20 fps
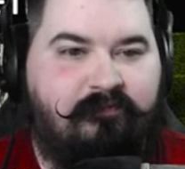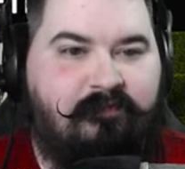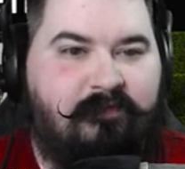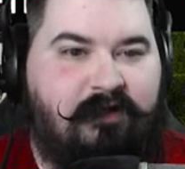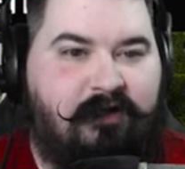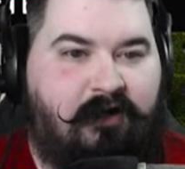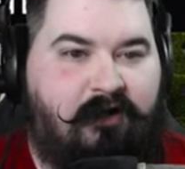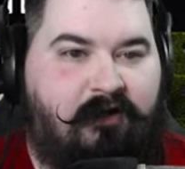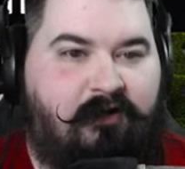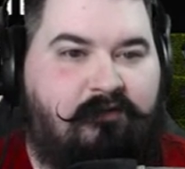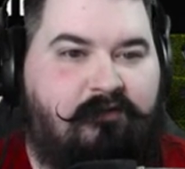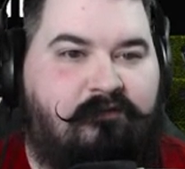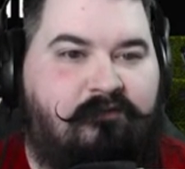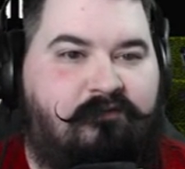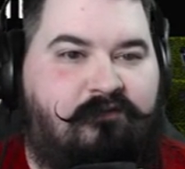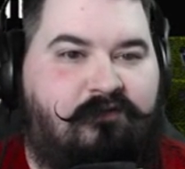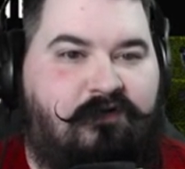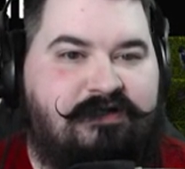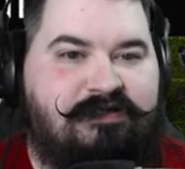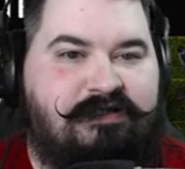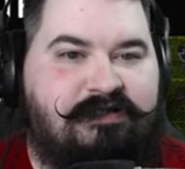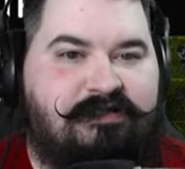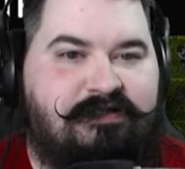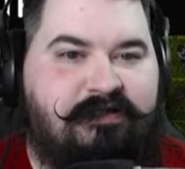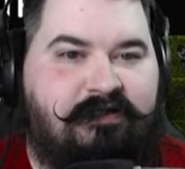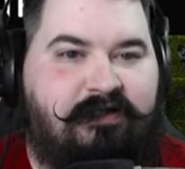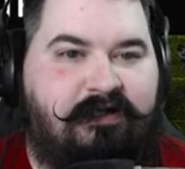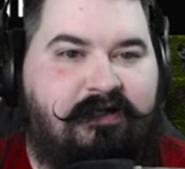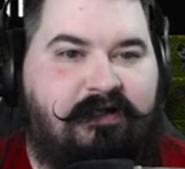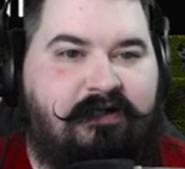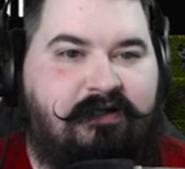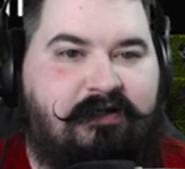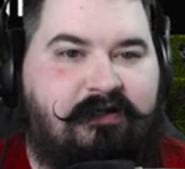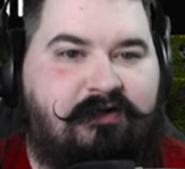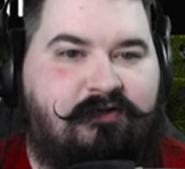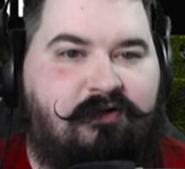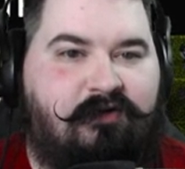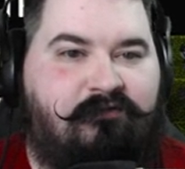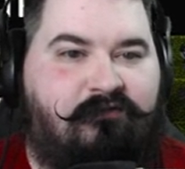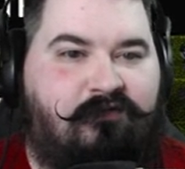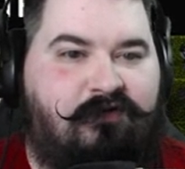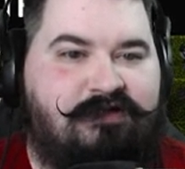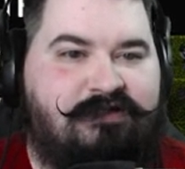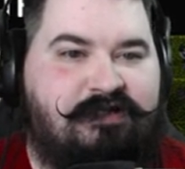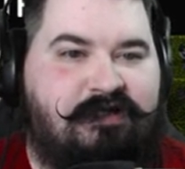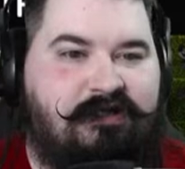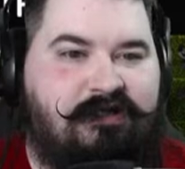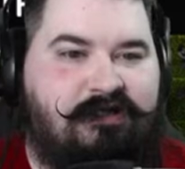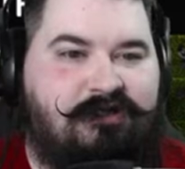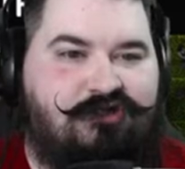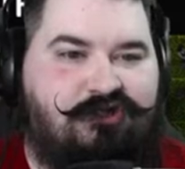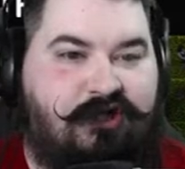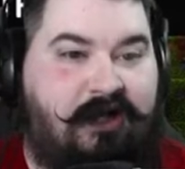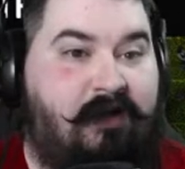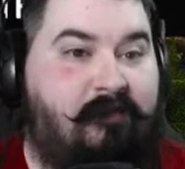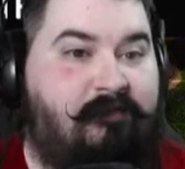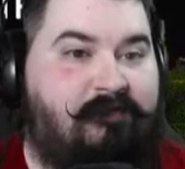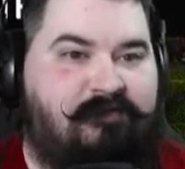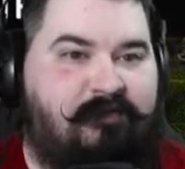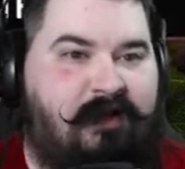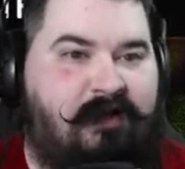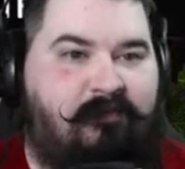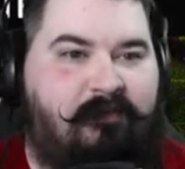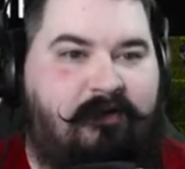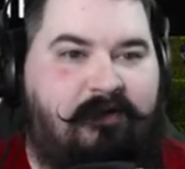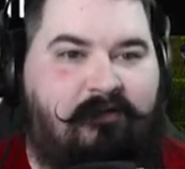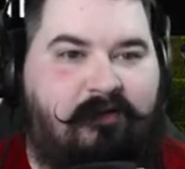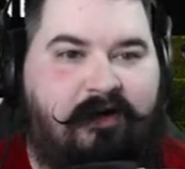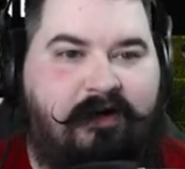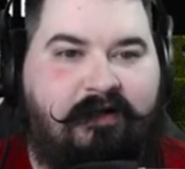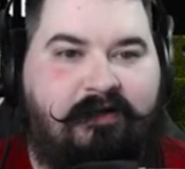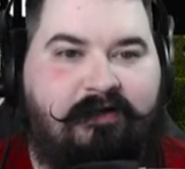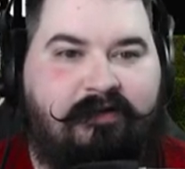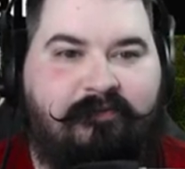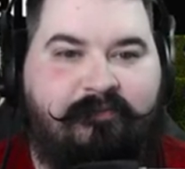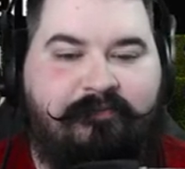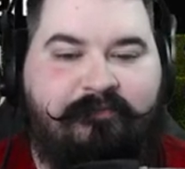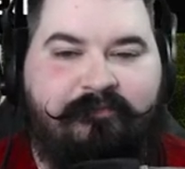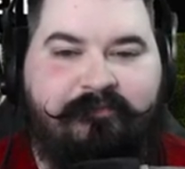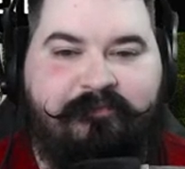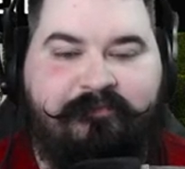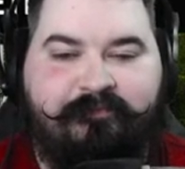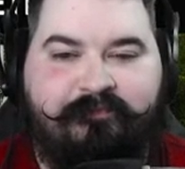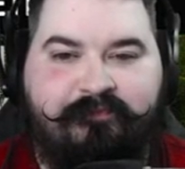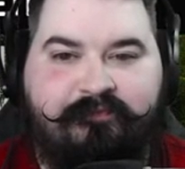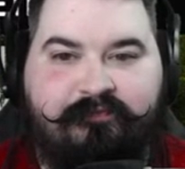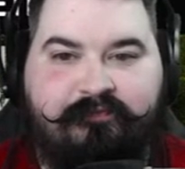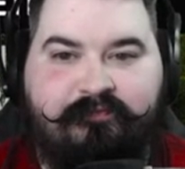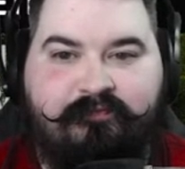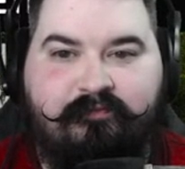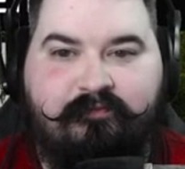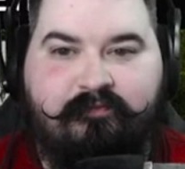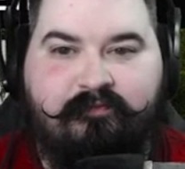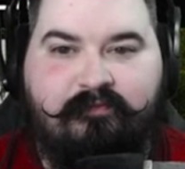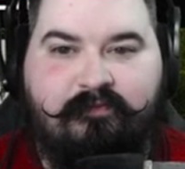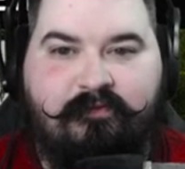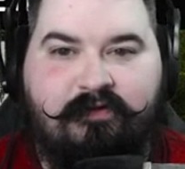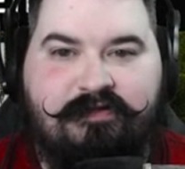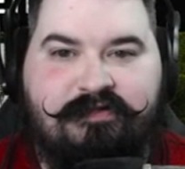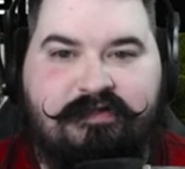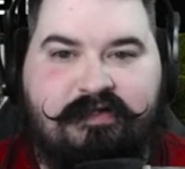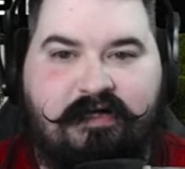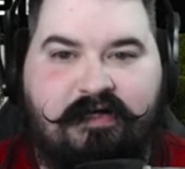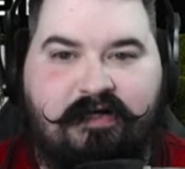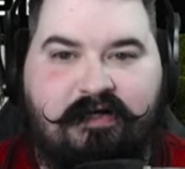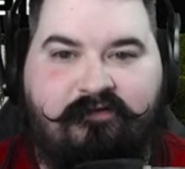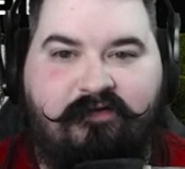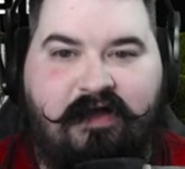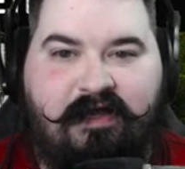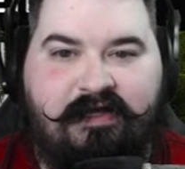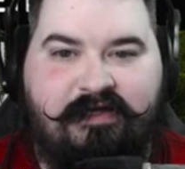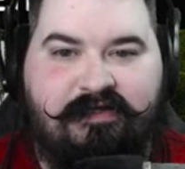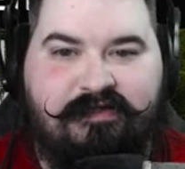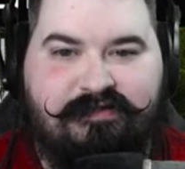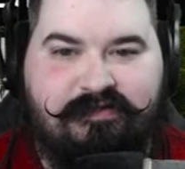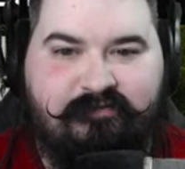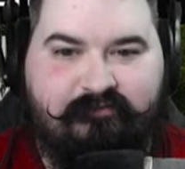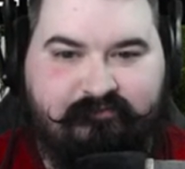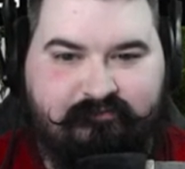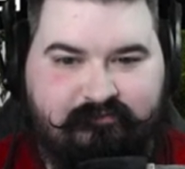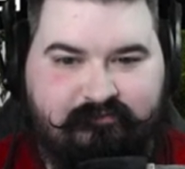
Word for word: you know, versatility. Crit Versa in his gems maybe, right? Because he got enough haste.